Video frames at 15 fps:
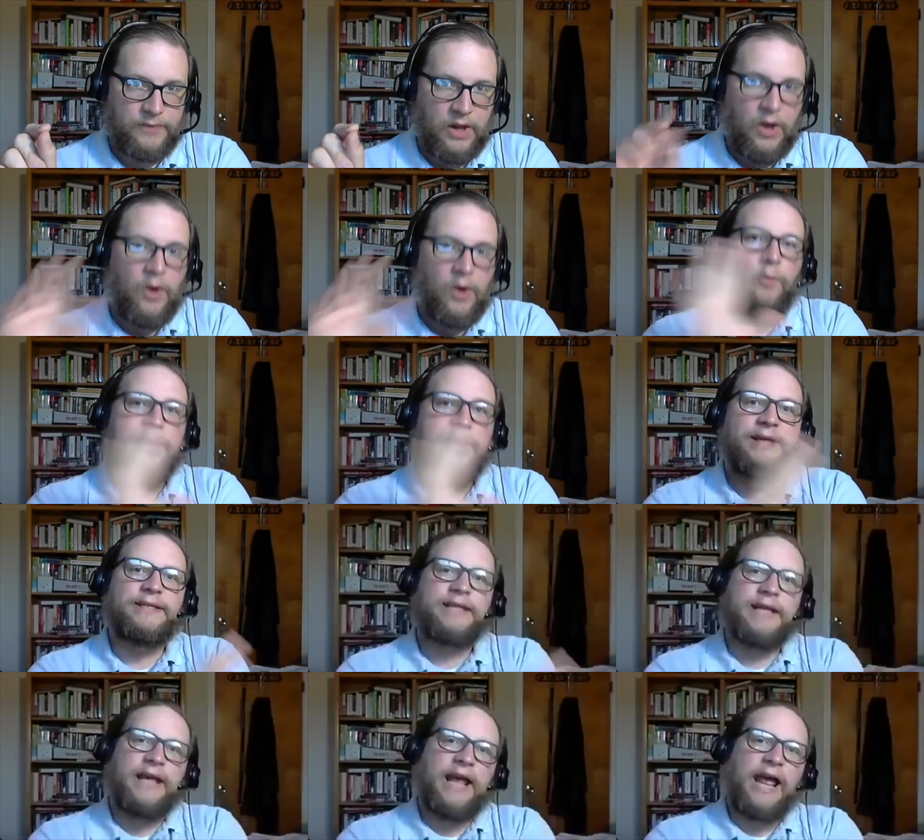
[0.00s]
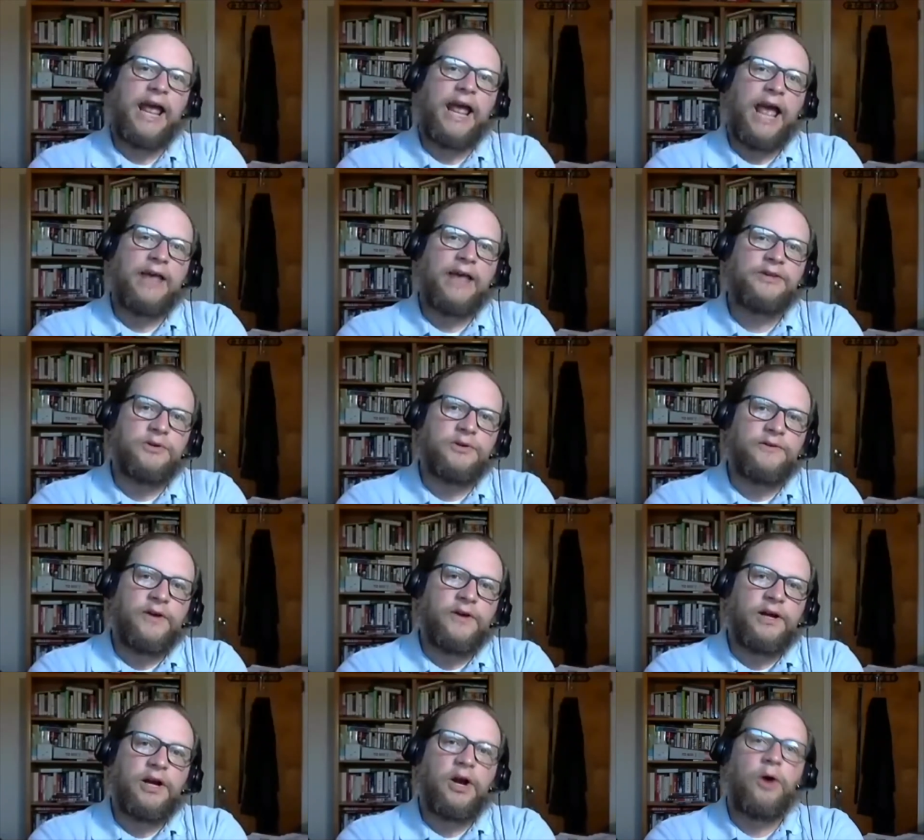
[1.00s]
we see a sort of
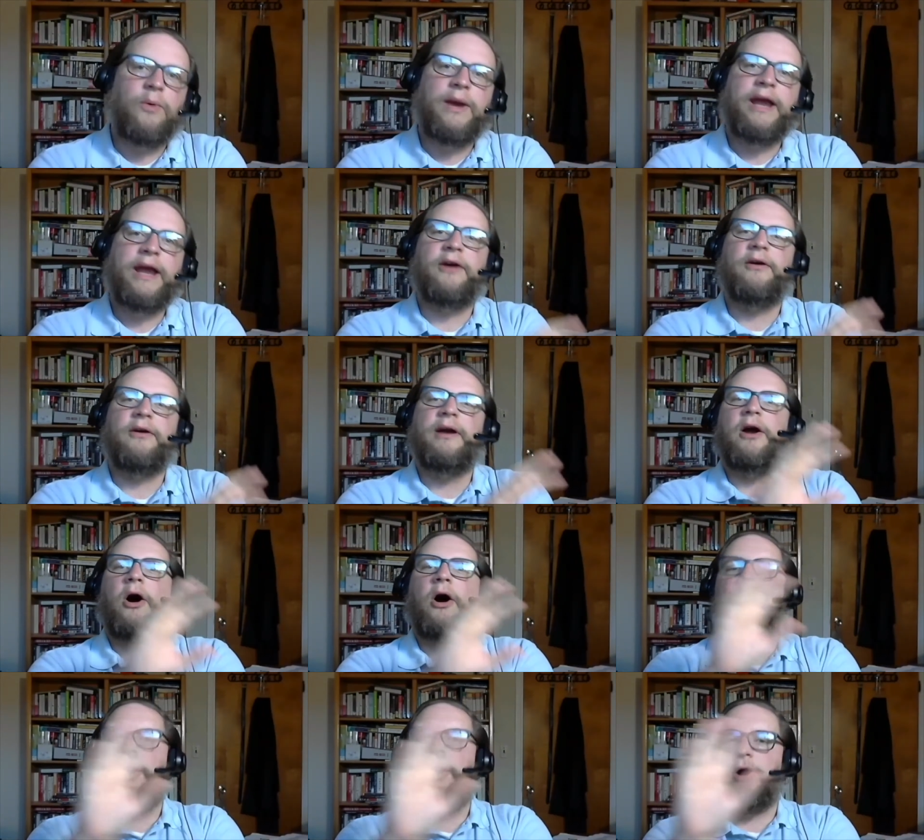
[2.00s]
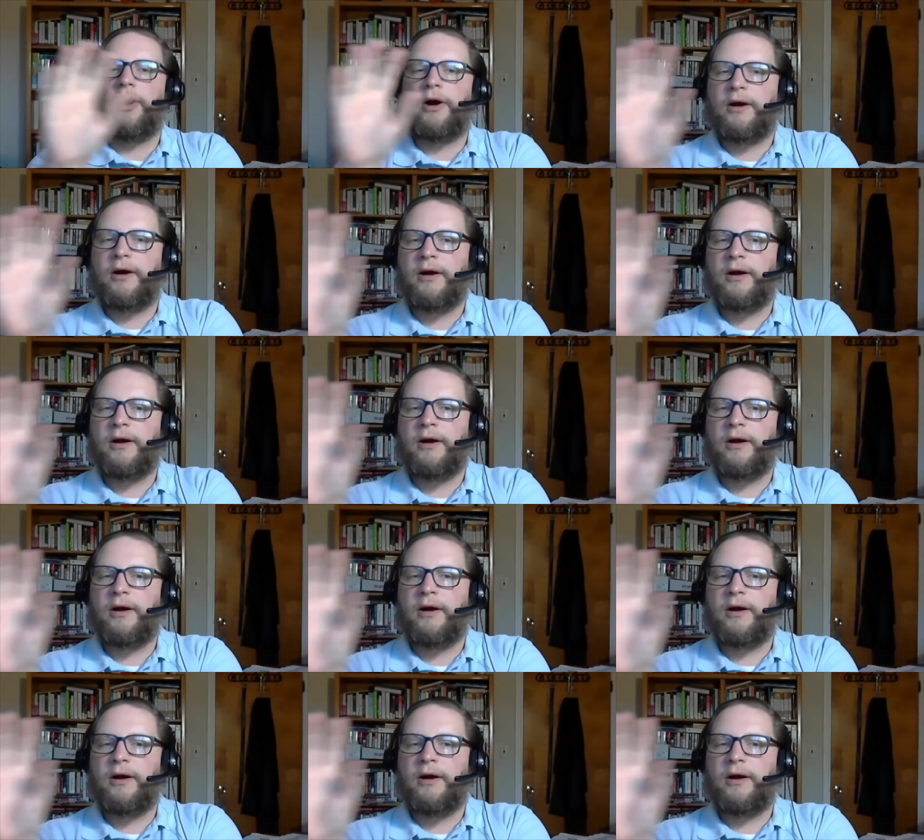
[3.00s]
coherent arc